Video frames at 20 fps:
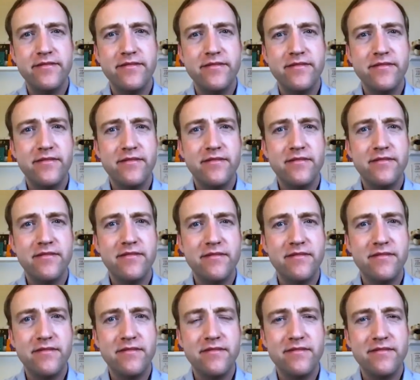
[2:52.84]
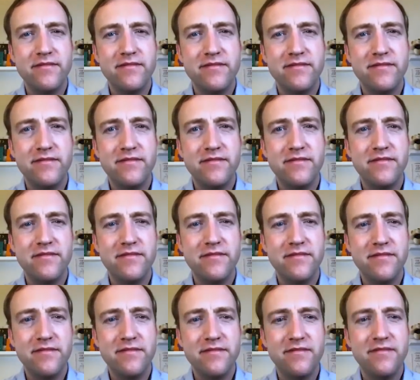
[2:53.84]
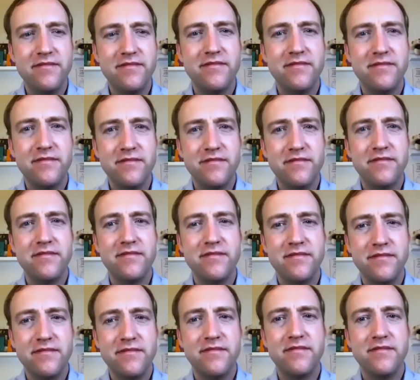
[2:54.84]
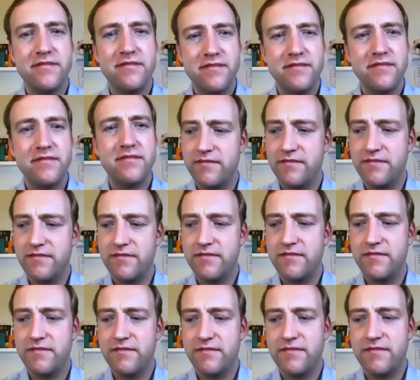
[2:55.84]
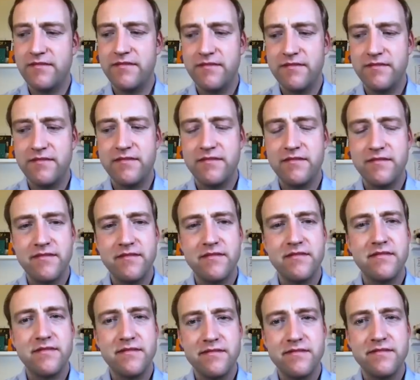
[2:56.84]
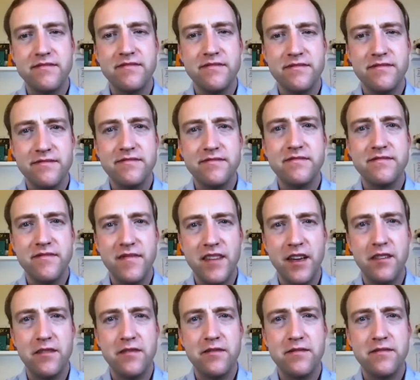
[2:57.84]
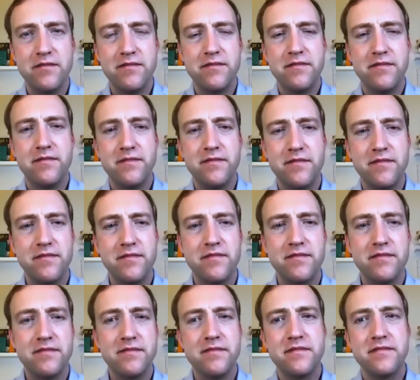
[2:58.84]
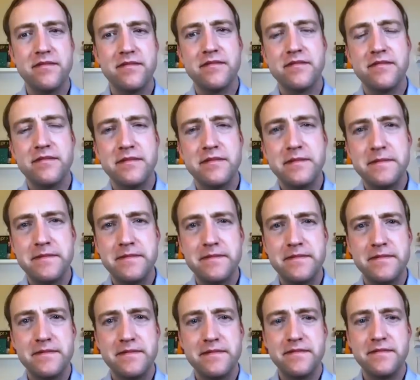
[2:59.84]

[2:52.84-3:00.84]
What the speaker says: No words are spoken by the person on screen.